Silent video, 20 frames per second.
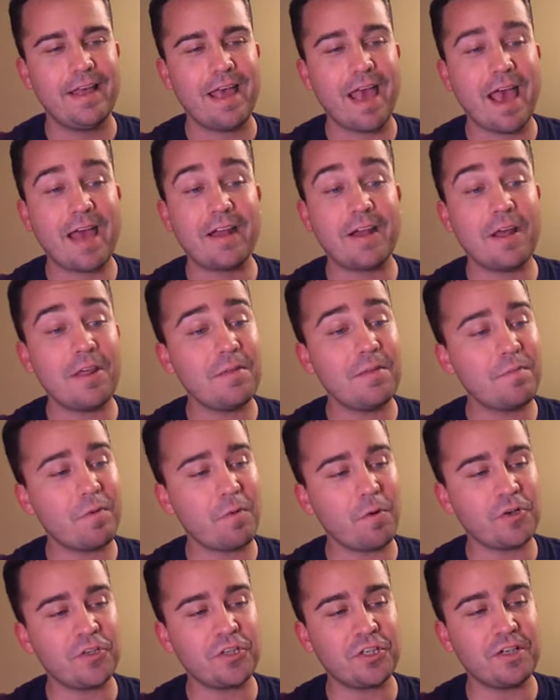and another
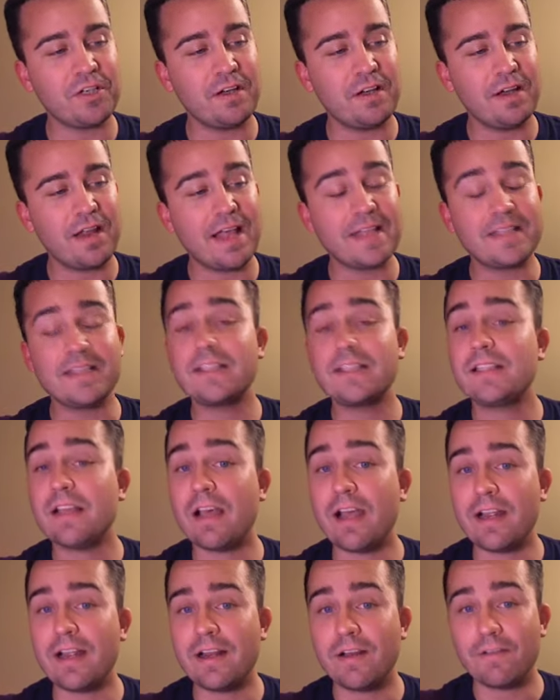portion as the
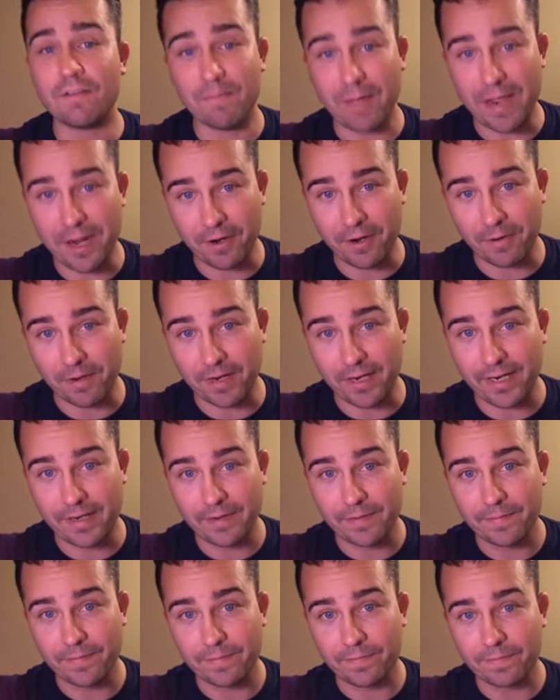site of a bakery.
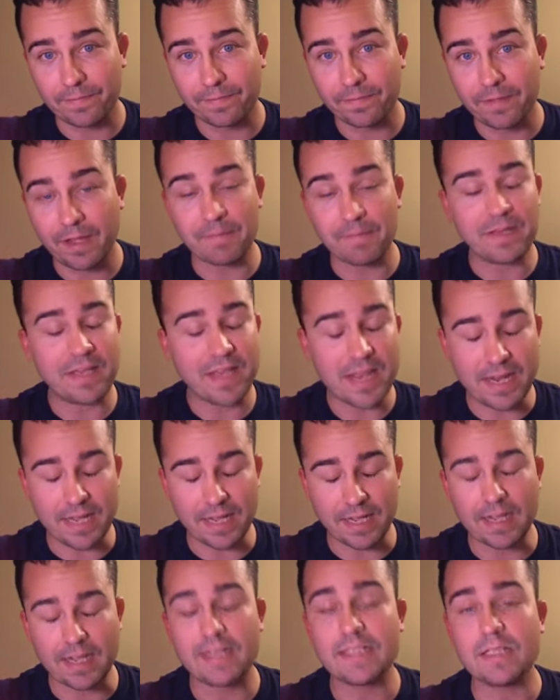I'm
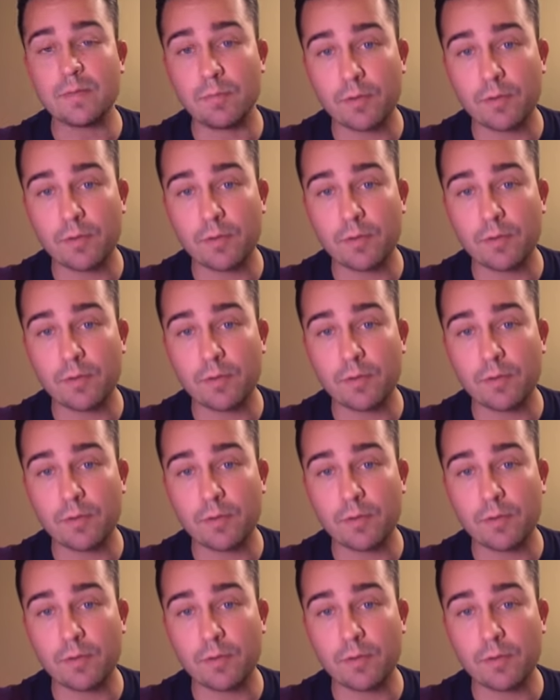kidding, it's a